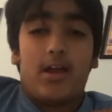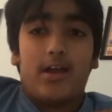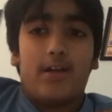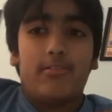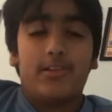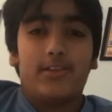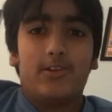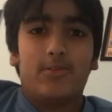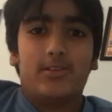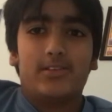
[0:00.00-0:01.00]
I really
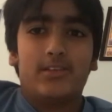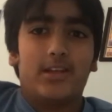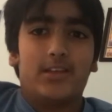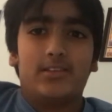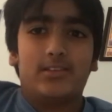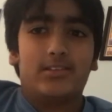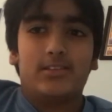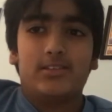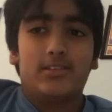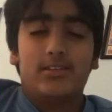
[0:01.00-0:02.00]
don't know what to say. It's
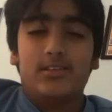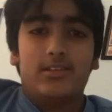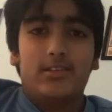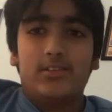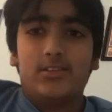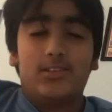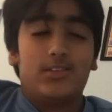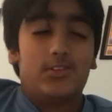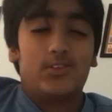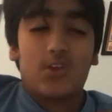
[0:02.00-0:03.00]

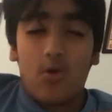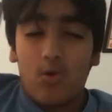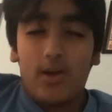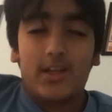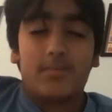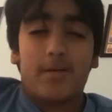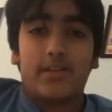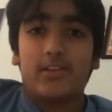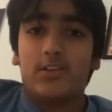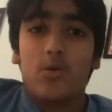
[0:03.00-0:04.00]
so
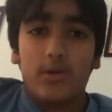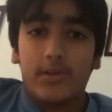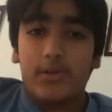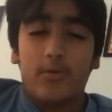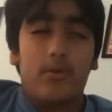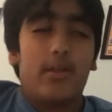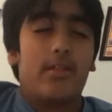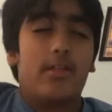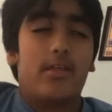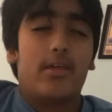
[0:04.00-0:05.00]
unexpected. No one knew
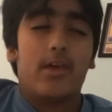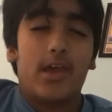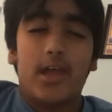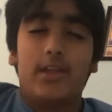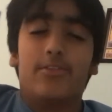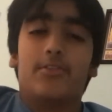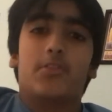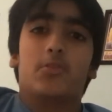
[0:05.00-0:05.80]
anything that